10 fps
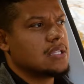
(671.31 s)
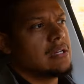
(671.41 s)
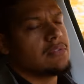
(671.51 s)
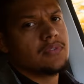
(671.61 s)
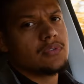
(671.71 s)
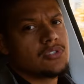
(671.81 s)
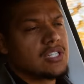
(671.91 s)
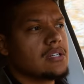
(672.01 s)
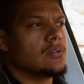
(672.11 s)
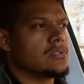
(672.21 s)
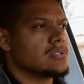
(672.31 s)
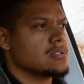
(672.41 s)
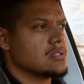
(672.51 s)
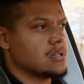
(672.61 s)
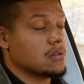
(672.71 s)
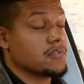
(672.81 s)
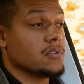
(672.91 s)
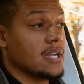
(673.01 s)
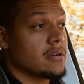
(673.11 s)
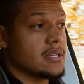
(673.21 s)
They have a few shingles or a
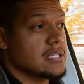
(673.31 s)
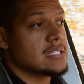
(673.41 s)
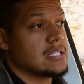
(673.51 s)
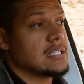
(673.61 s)
few areas